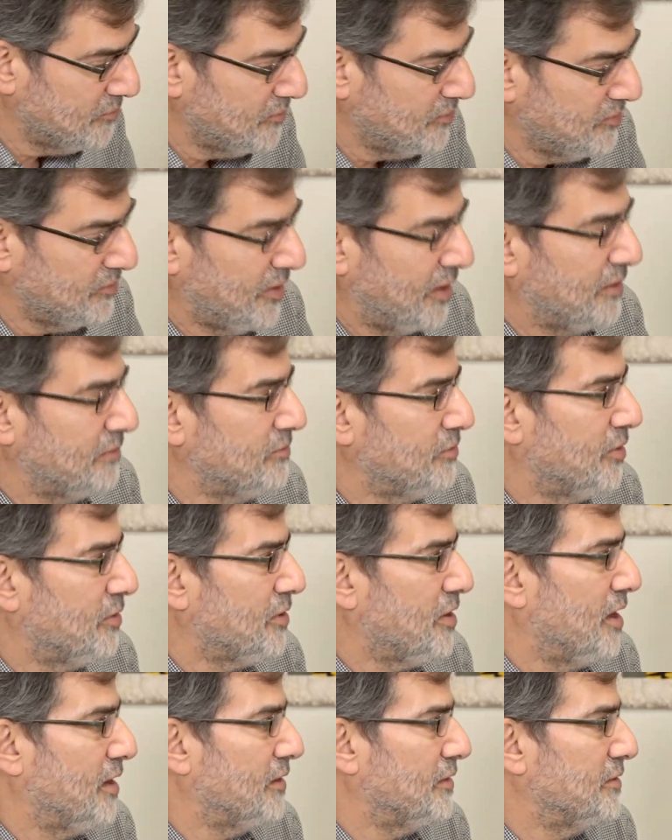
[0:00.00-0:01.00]
the state of
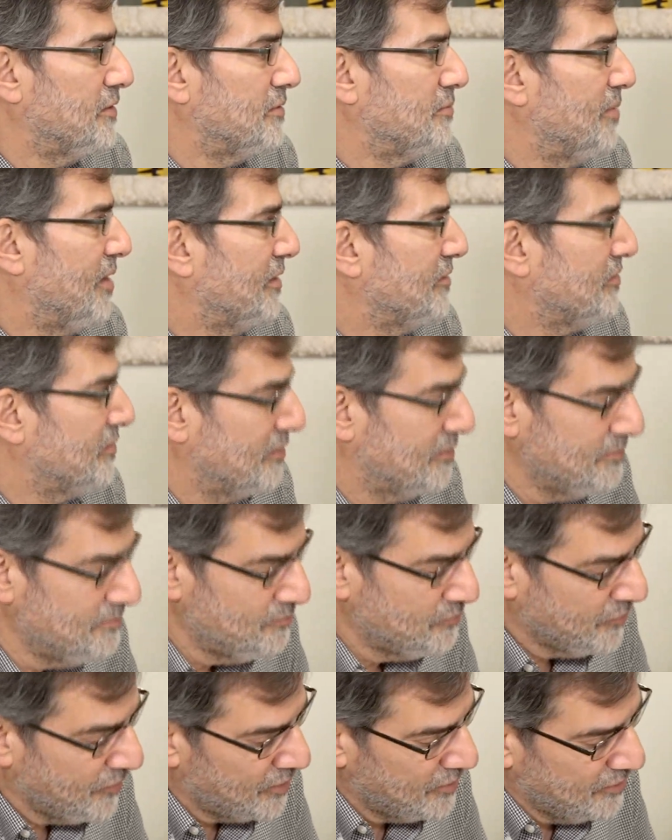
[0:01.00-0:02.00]
Long Island, about the
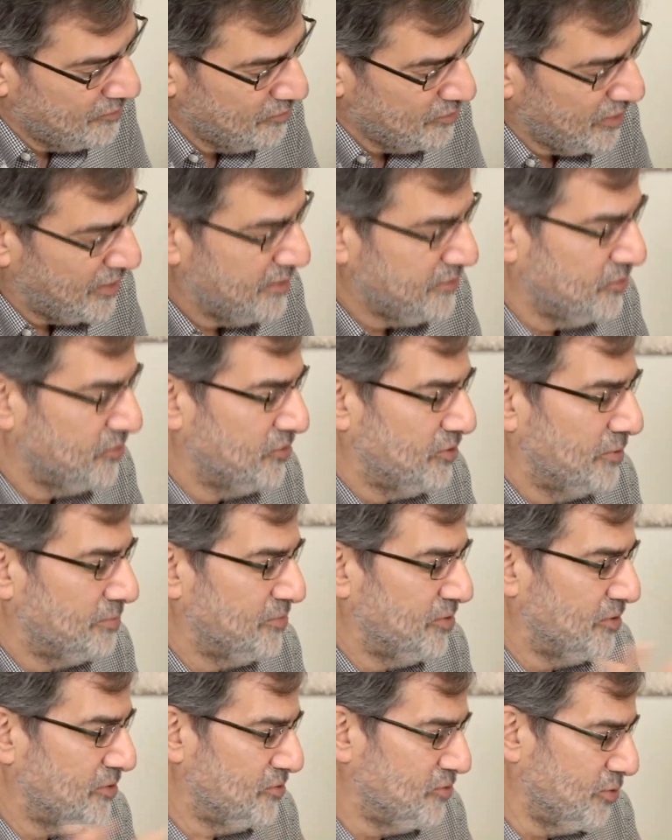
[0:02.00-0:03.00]

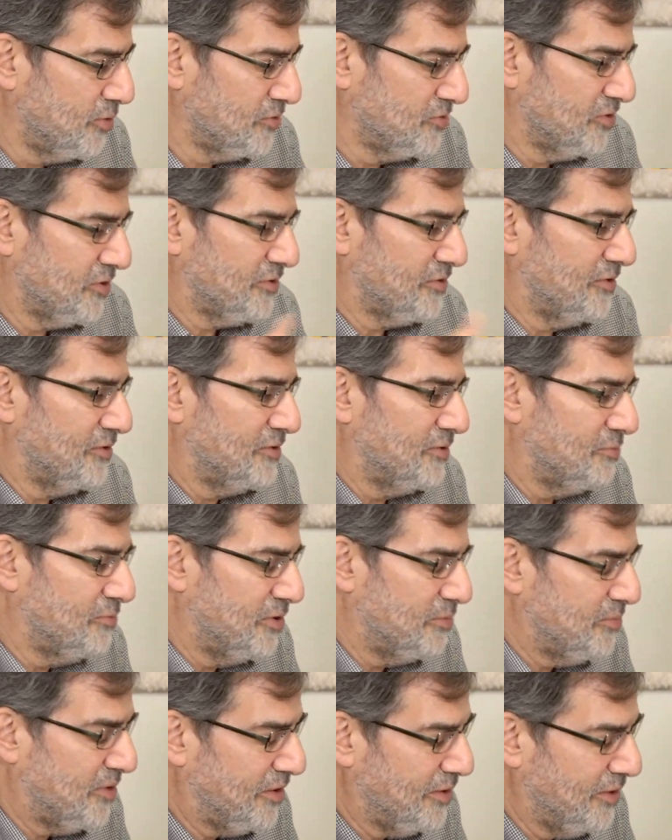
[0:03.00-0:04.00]
relationship to the Georgics and to
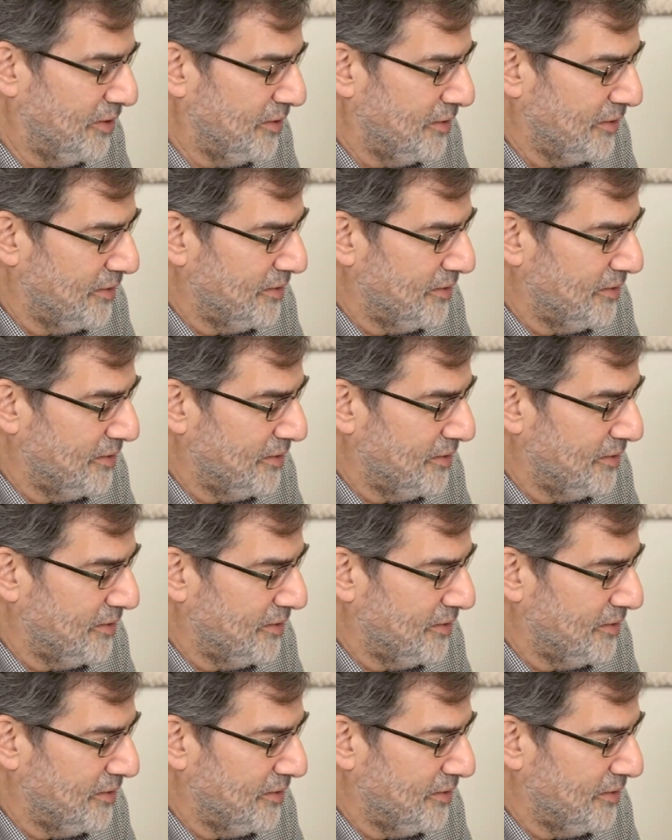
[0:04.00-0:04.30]
Whitman.